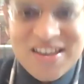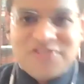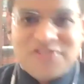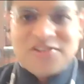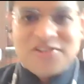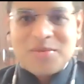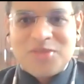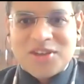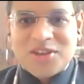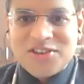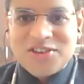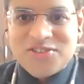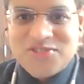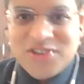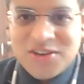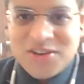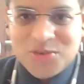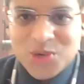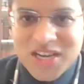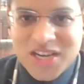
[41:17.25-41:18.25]
from the
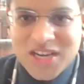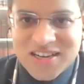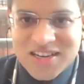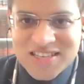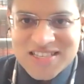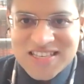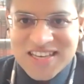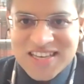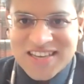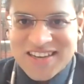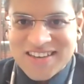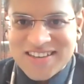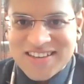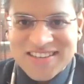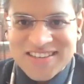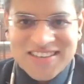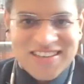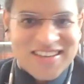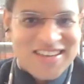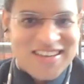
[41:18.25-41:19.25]
country where I reside.